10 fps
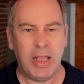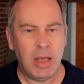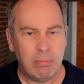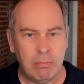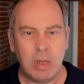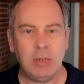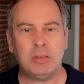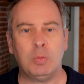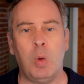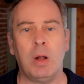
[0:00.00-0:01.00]
Most
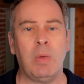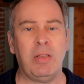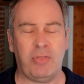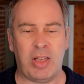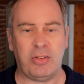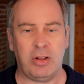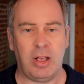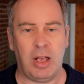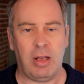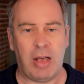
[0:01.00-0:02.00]
one-way
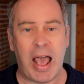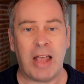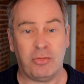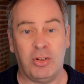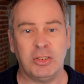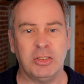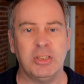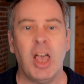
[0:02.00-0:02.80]
hash functions